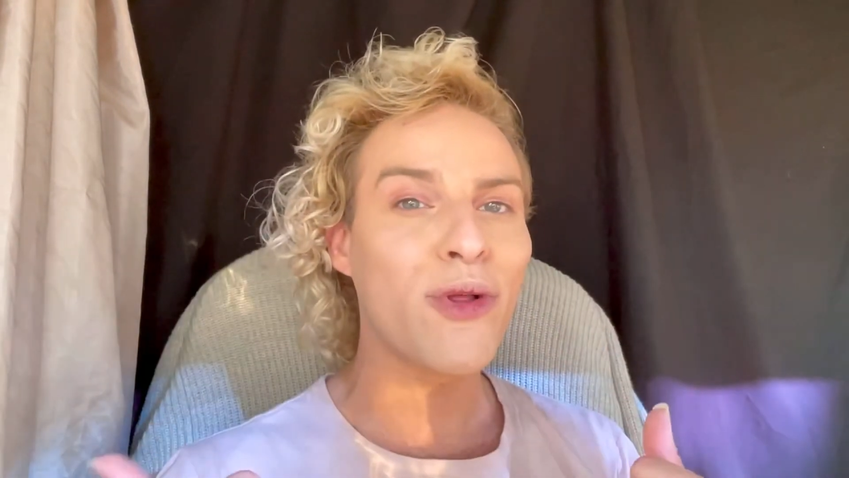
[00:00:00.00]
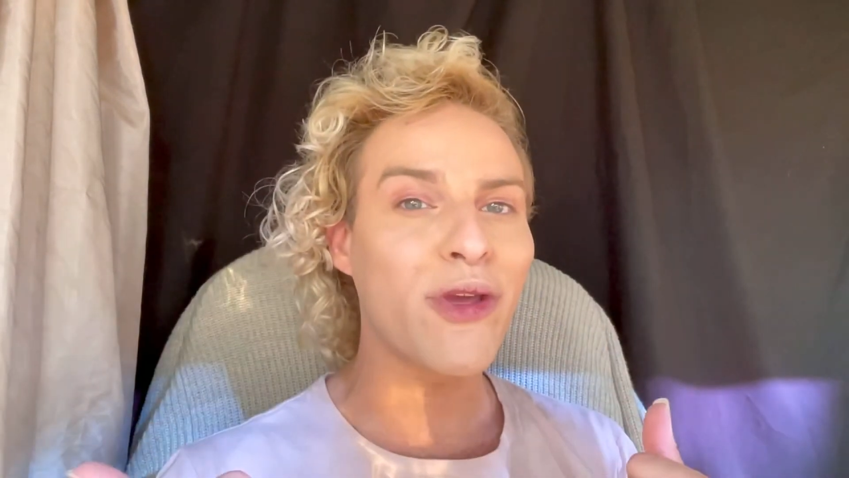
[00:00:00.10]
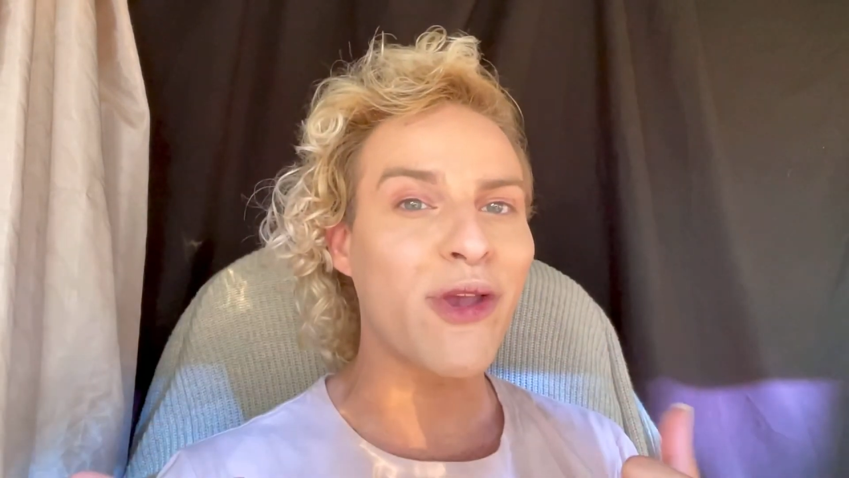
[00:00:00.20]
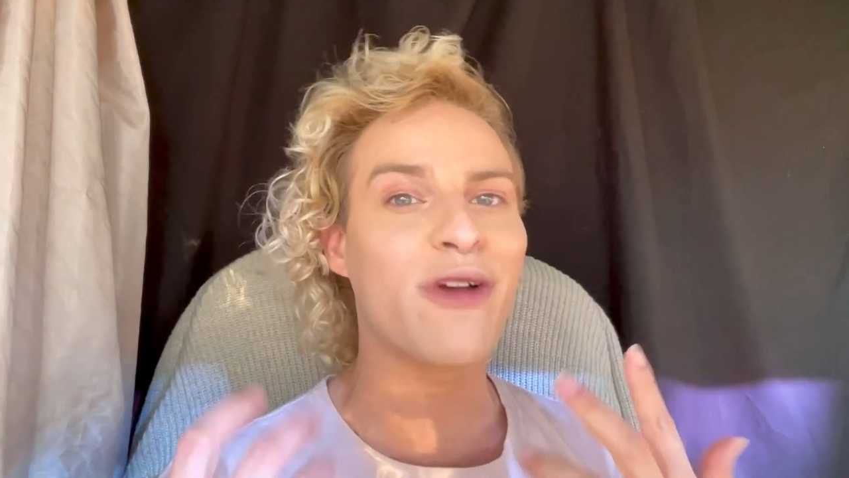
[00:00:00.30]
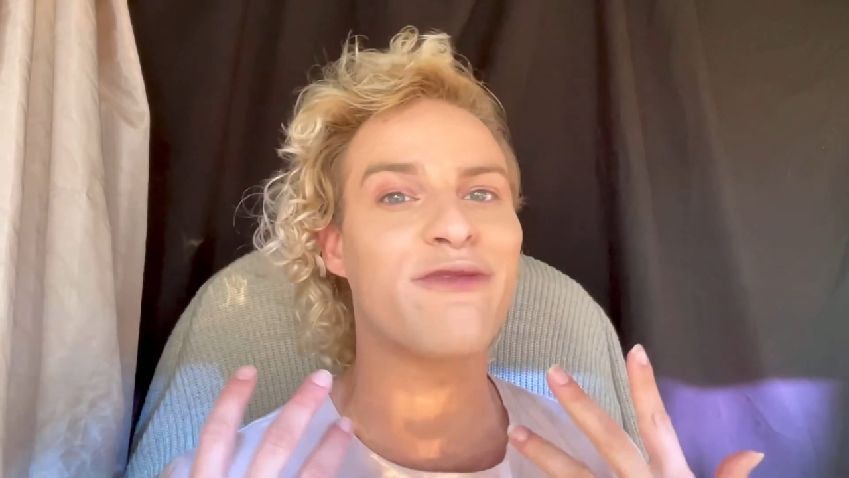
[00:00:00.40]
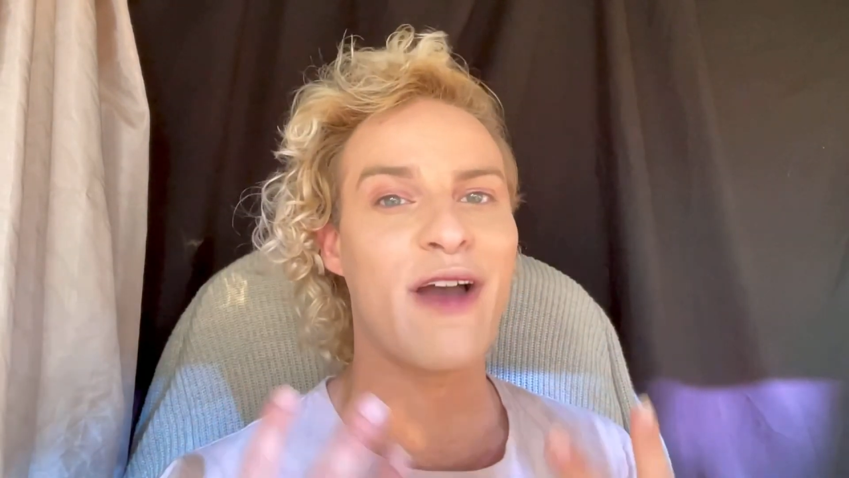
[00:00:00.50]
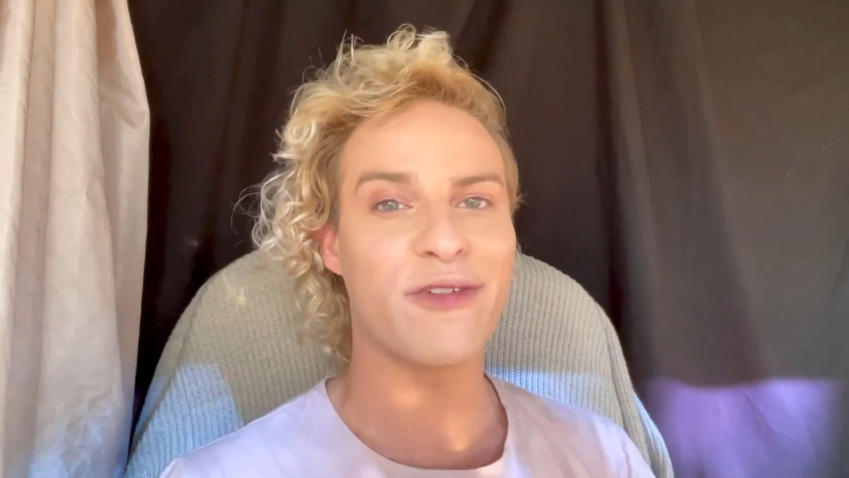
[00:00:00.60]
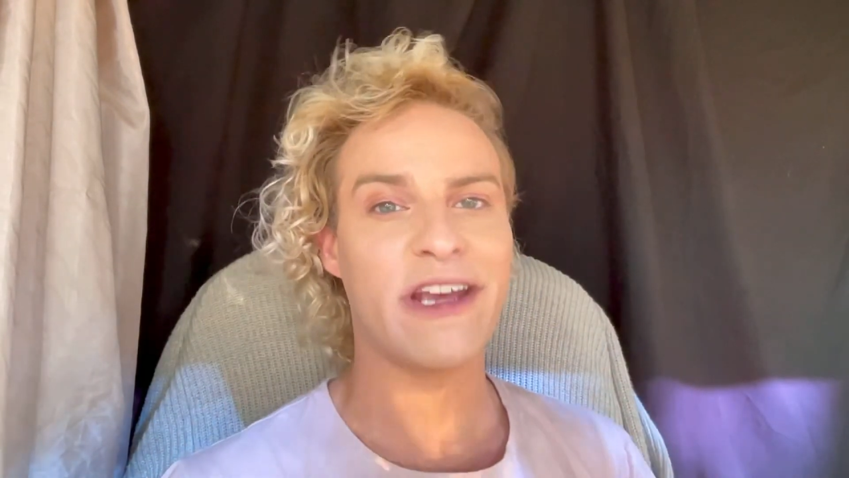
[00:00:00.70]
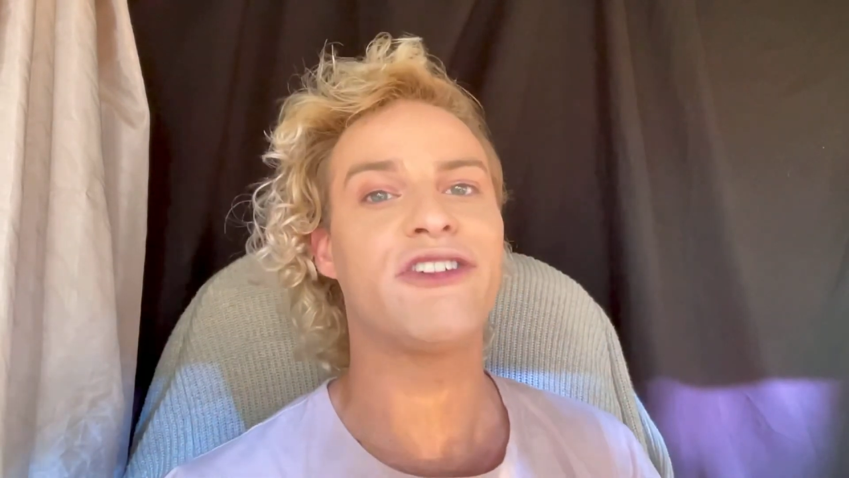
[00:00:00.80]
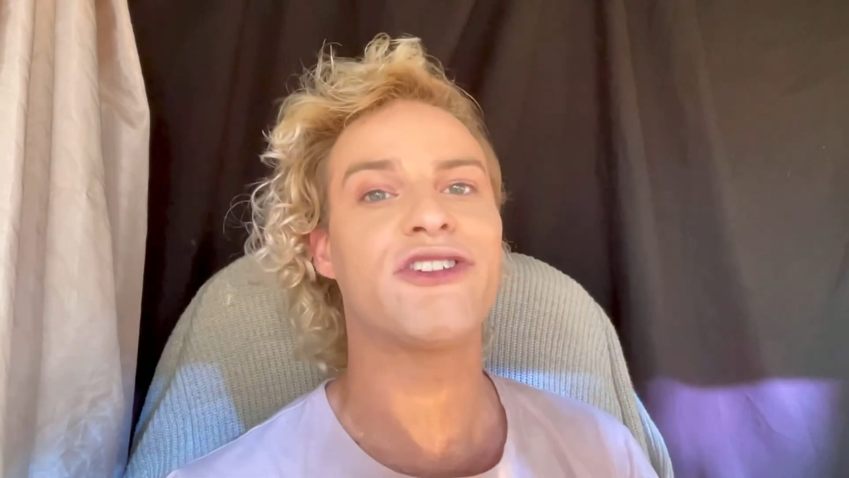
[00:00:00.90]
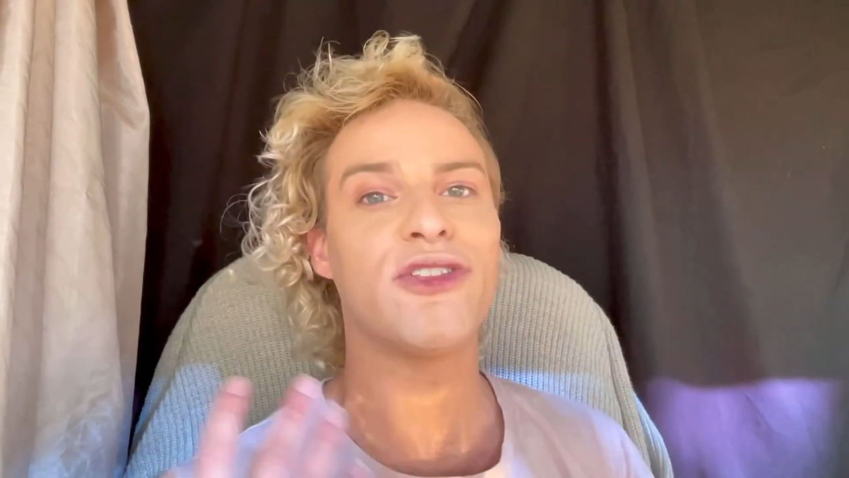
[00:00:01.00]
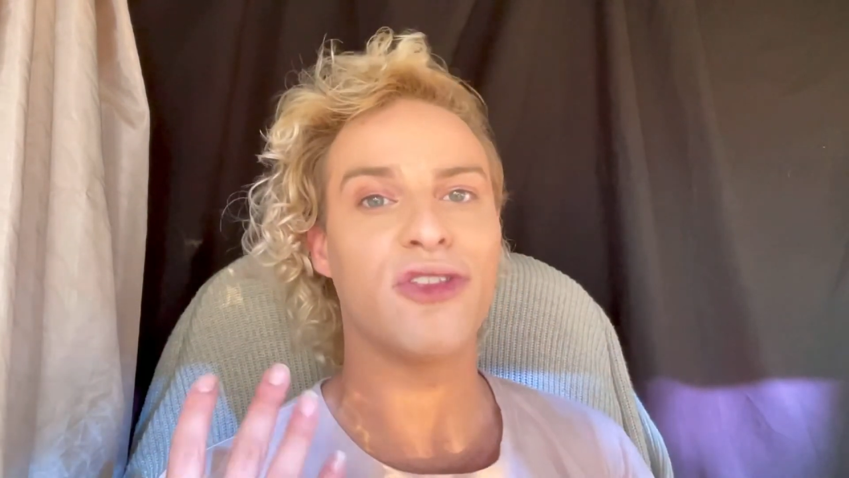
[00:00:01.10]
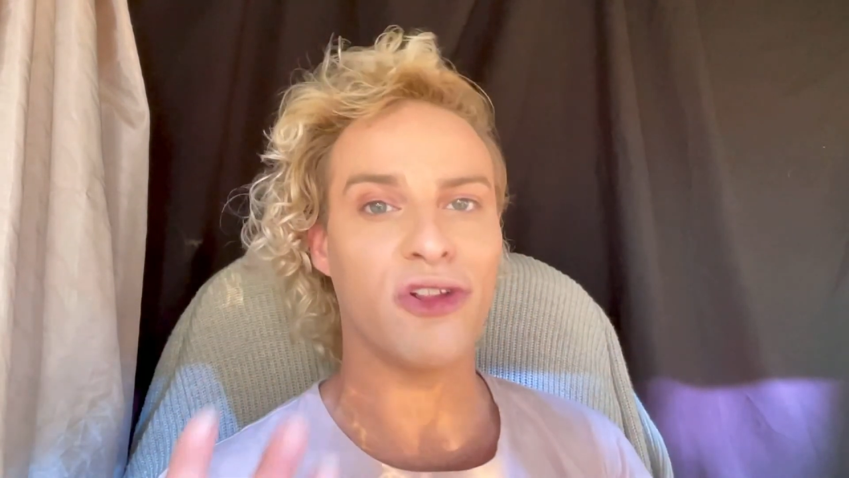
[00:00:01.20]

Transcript: your foundation